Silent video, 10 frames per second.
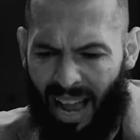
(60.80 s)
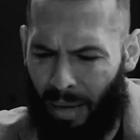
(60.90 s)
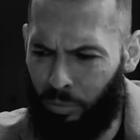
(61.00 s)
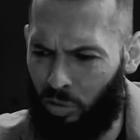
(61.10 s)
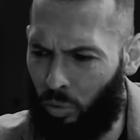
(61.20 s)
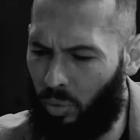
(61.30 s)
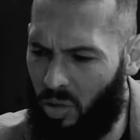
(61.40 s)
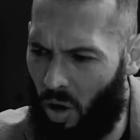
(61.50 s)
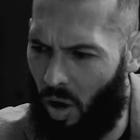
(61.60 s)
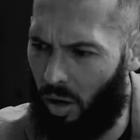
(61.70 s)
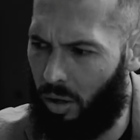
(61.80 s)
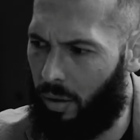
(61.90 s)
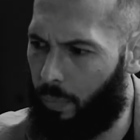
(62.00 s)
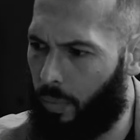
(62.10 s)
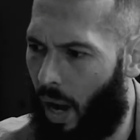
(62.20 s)
absolutely not.
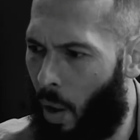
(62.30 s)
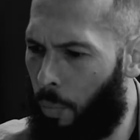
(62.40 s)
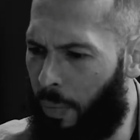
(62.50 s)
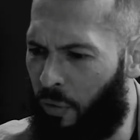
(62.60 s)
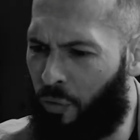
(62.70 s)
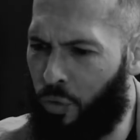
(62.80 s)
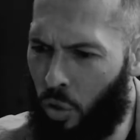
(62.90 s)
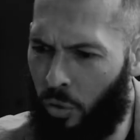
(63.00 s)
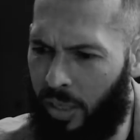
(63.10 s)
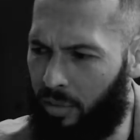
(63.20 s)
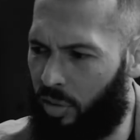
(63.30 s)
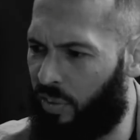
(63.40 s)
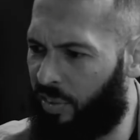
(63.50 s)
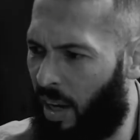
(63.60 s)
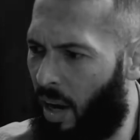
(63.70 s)
I would be furious if
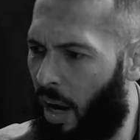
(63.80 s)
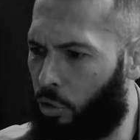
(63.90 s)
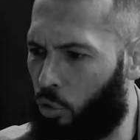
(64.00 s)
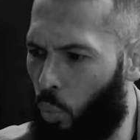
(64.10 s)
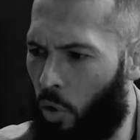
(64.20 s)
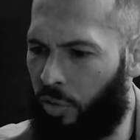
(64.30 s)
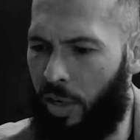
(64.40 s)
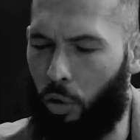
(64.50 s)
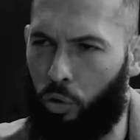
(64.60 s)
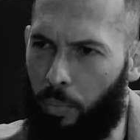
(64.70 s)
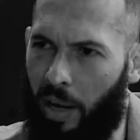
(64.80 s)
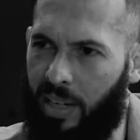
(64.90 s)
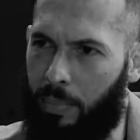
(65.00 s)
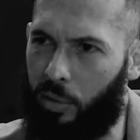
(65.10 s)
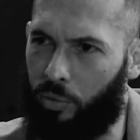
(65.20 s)
a psychiatrist walked in here and took my
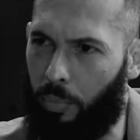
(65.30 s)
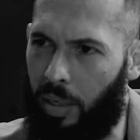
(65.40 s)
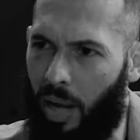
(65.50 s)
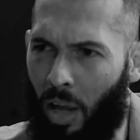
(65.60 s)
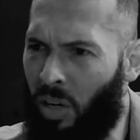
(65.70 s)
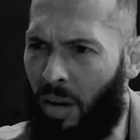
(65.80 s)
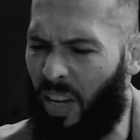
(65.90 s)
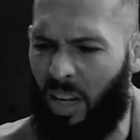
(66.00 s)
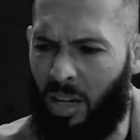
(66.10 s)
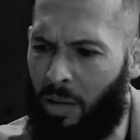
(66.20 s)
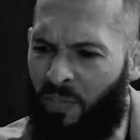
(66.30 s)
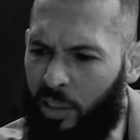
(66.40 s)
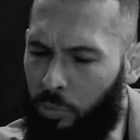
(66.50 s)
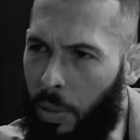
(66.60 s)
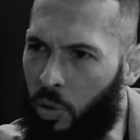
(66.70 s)
demons from me. I don't care if they could
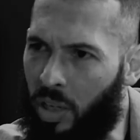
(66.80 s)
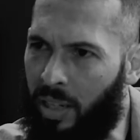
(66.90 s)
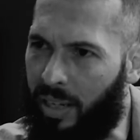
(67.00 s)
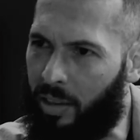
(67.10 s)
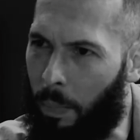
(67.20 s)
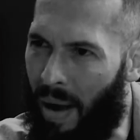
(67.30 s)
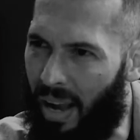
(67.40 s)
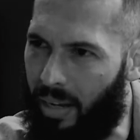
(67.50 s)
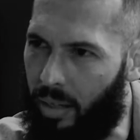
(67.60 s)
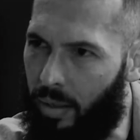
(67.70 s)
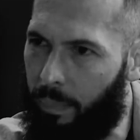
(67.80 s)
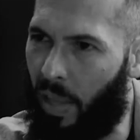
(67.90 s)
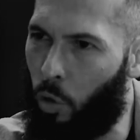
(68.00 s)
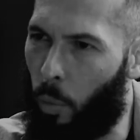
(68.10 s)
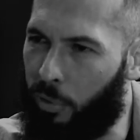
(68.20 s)
fix me with a click, they're mine.
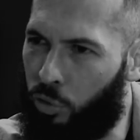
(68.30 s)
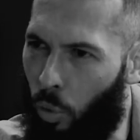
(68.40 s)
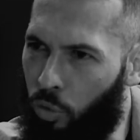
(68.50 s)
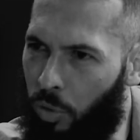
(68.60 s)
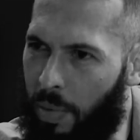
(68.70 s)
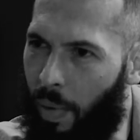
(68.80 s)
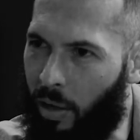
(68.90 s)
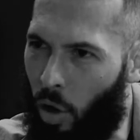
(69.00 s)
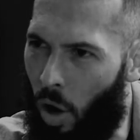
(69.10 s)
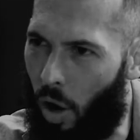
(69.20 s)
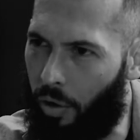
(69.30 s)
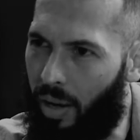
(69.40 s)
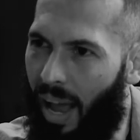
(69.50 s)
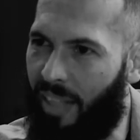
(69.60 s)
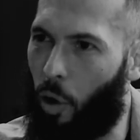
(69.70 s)
And they were bestowed to me by God.
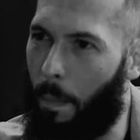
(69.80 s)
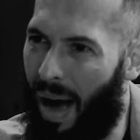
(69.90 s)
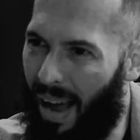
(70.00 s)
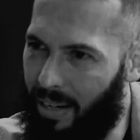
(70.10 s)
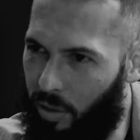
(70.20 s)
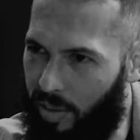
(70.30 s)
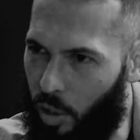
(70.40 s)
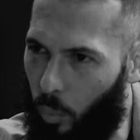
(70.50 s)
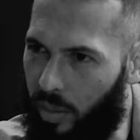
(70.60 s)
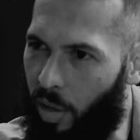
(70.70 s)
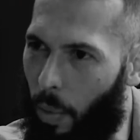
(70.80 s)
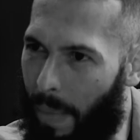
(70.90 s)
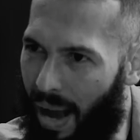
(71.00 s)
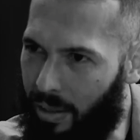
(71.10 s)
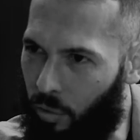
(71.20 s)
And they are mine to deal with, and they are
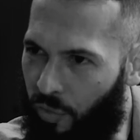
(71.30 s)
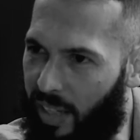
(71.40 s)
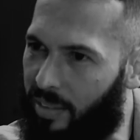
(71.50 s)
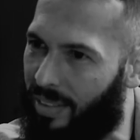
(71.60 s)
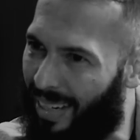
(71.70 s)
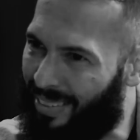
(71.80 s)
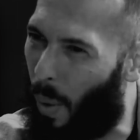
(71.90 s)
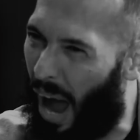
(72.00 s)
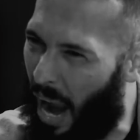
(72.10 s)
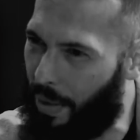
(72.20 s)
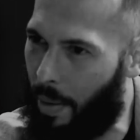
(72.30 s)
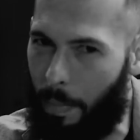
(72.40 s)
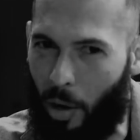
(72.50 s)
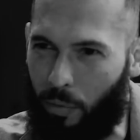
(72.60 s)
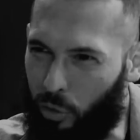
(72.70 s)
mine to fix, because that's how I become a
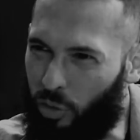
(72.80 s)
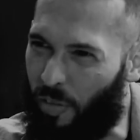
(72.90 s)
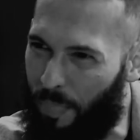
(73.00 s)
better version of